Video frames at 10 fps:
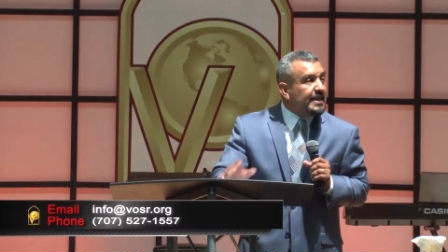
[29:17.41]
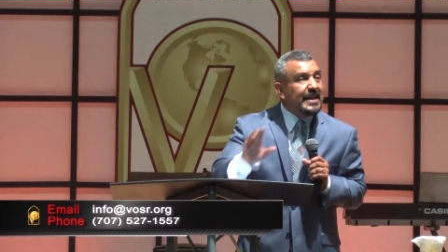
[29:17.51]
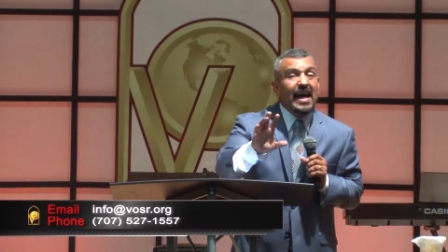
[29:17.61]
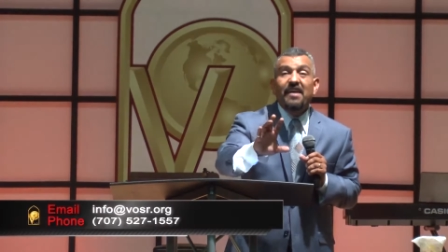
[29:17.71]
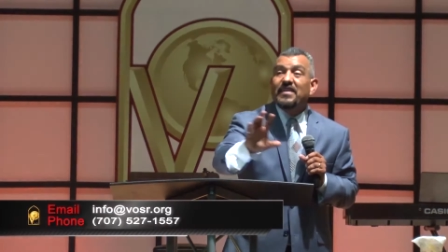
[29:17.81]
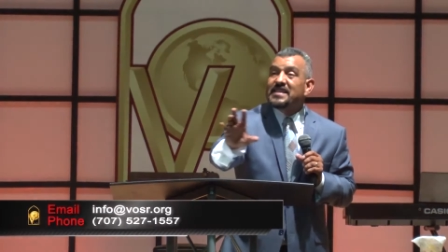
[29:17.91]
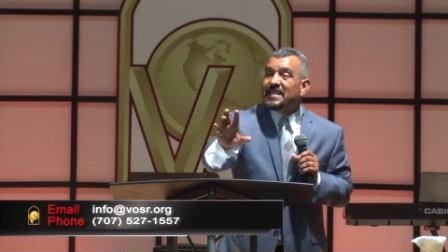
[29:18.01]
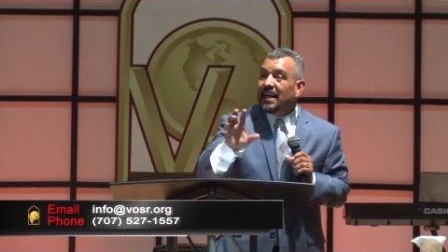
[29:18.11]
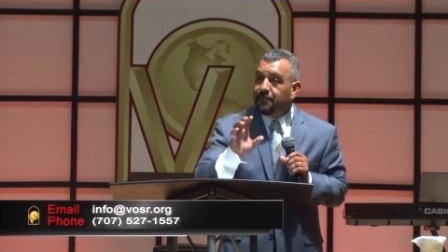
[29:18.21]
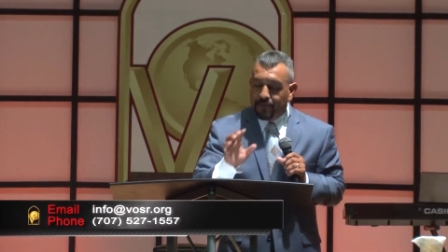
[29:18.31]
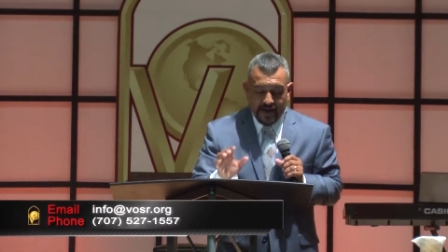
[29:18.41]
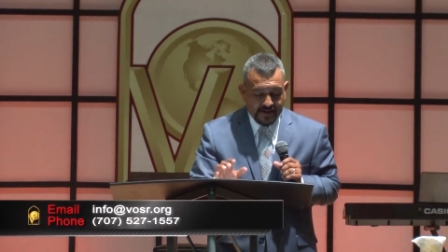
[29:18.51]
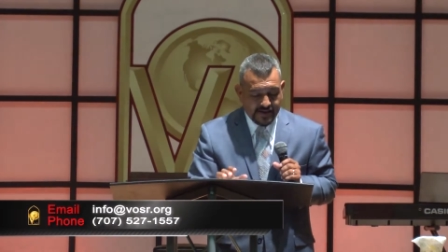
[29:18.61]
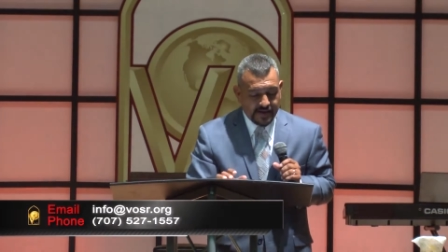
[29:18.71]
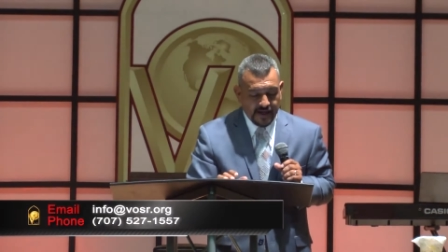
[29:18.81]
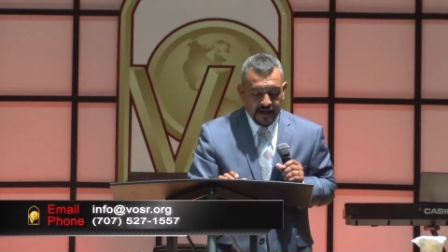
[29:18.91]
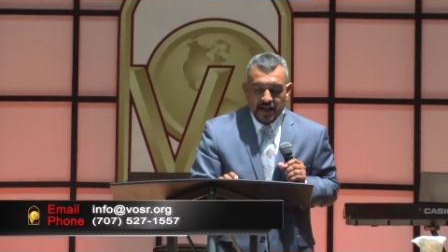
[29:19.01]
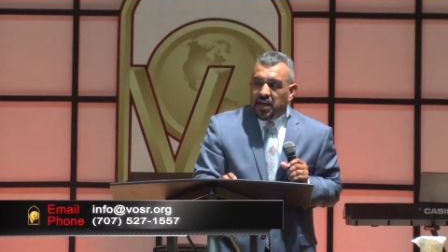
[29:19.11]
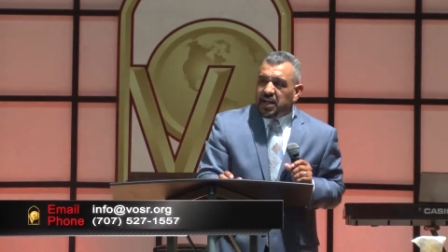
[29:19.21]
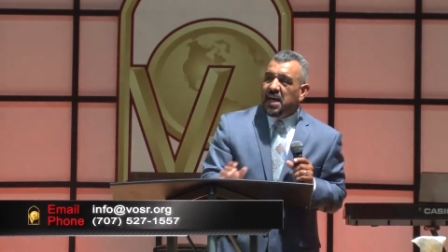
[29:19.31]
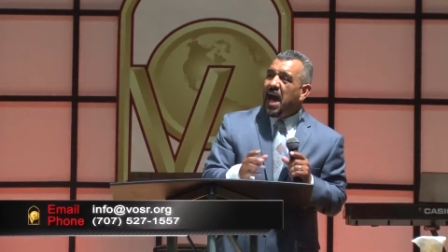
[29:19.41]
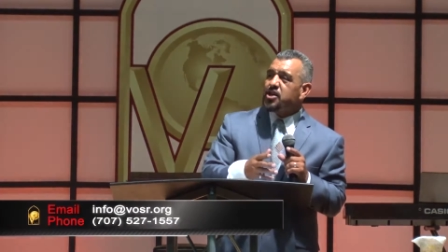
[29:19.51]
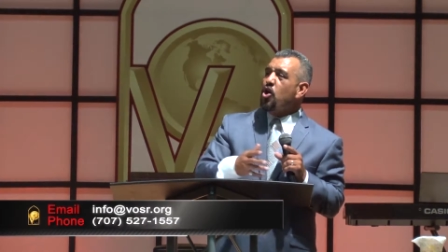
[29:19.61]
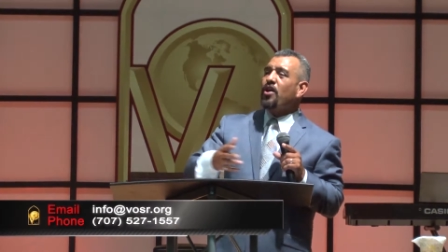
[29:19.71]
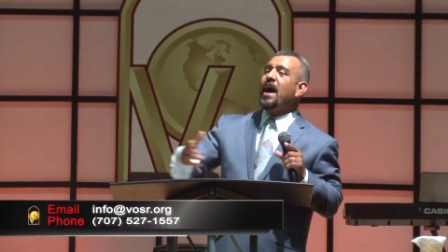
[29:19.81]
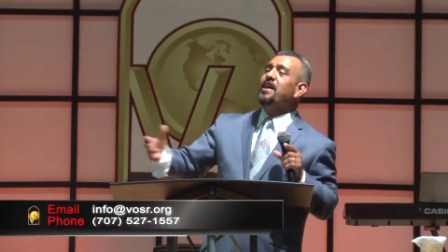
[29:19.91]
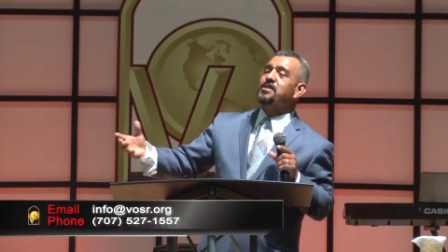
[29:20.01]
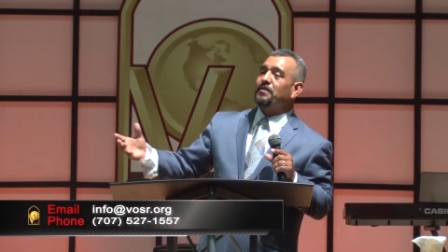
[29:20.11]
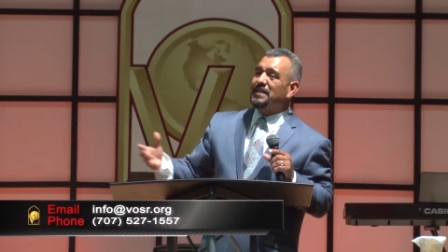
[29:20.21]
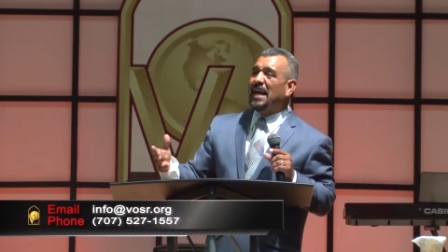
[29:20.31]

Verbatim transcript: David said it best. He had all kinds of,